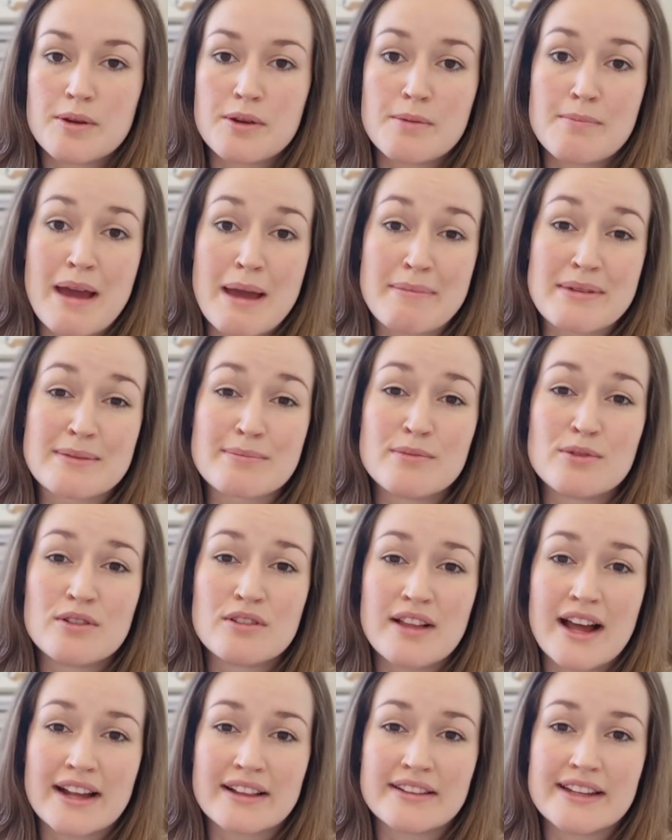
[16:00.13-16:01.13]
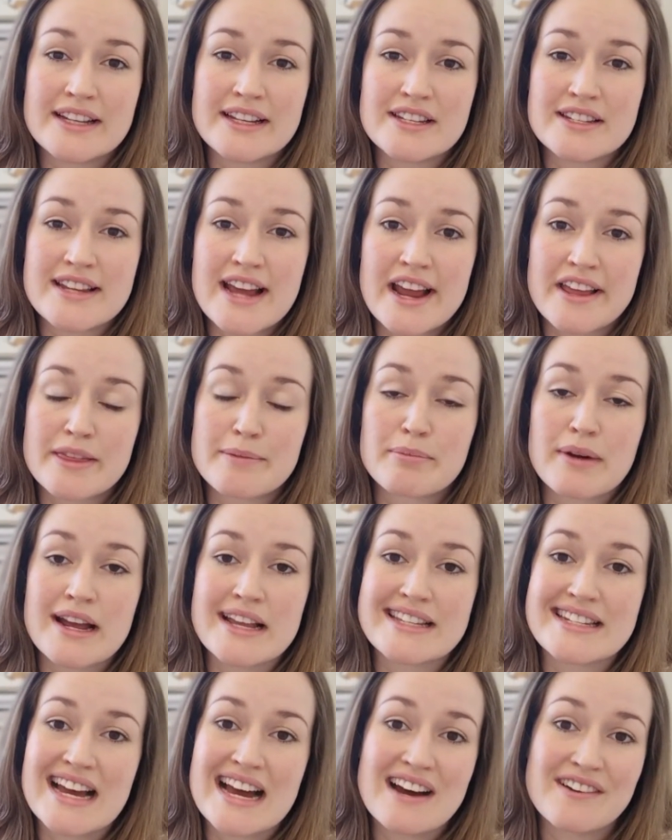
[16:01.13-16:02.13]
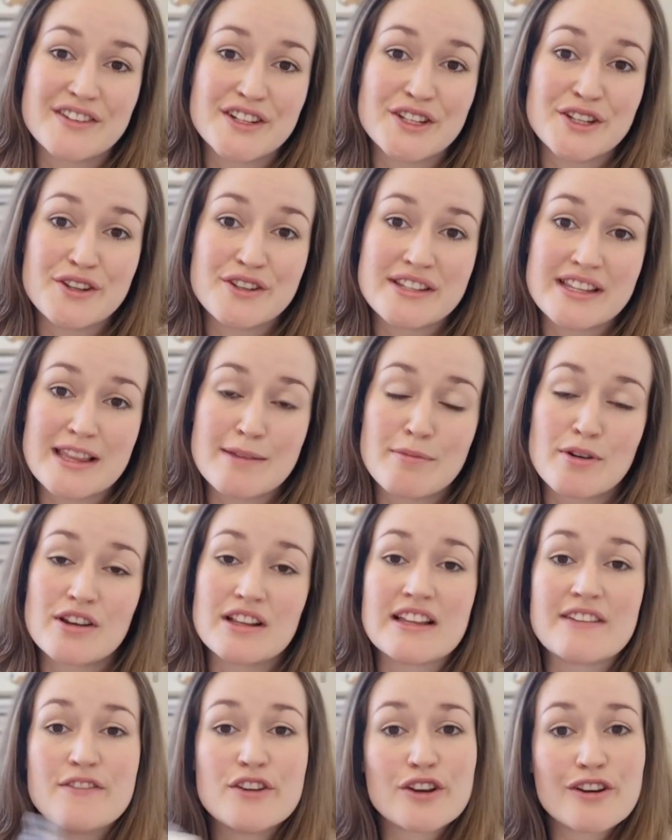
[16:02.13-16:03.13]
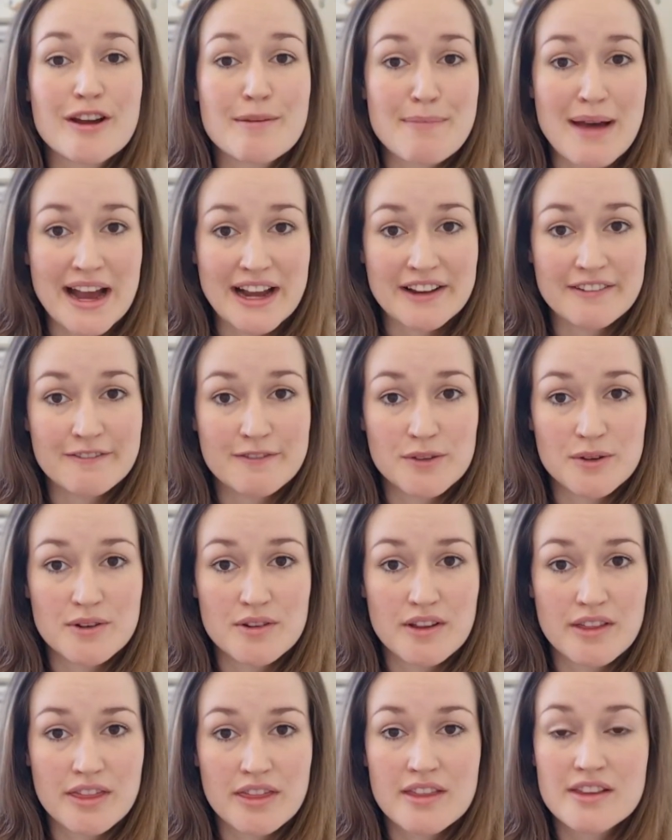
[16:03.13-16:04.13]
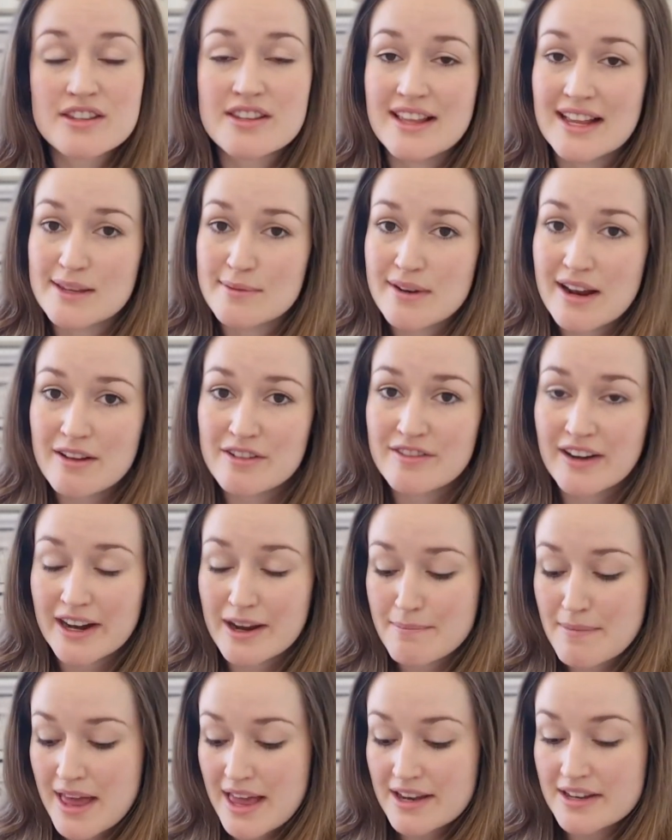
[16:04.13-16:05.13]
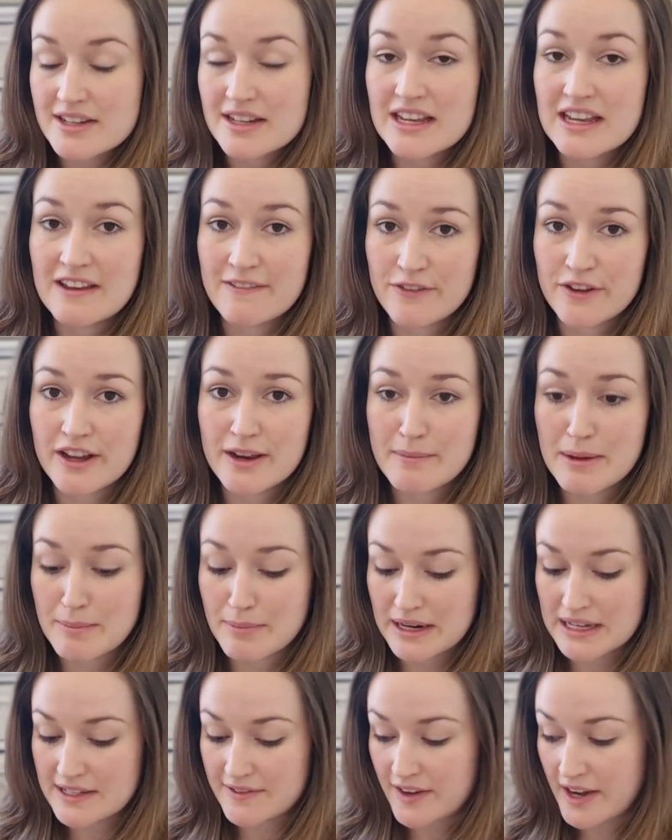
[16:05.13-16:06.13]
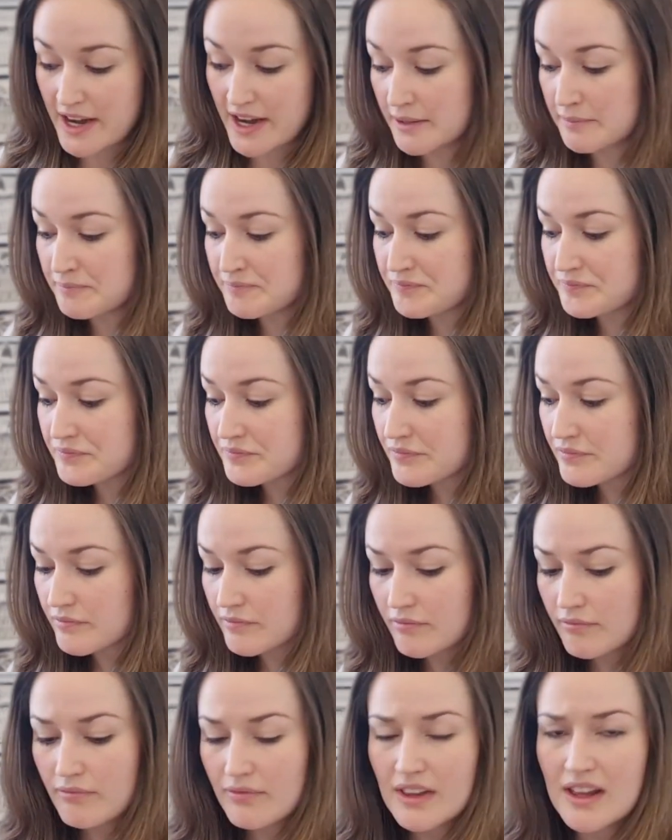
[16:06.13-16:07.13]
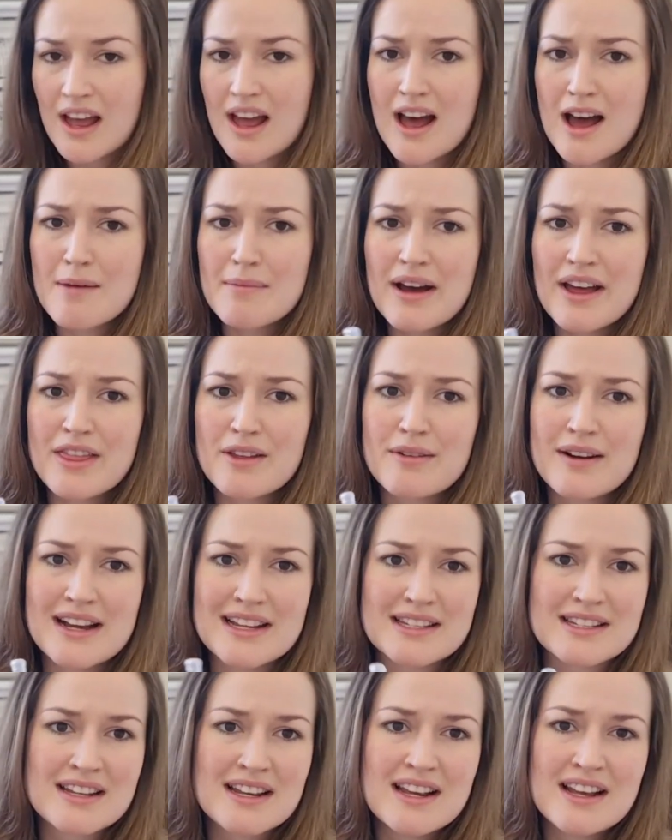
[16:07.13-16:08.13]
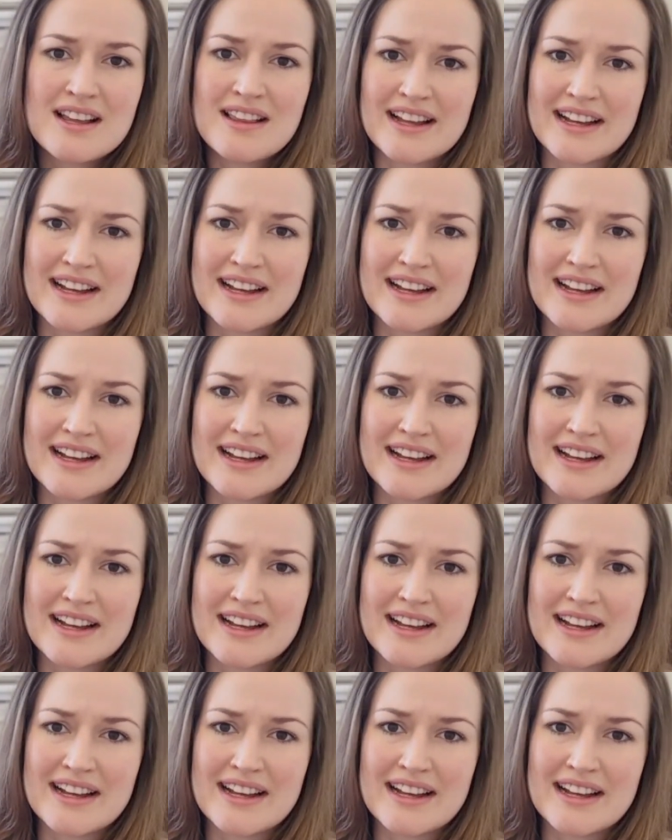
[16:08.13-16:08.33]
your baby's more likely to take the breast after using the bottle if you're going back and forth. So that's what I would recommend if you're going to be breastfeeding. Otherwise,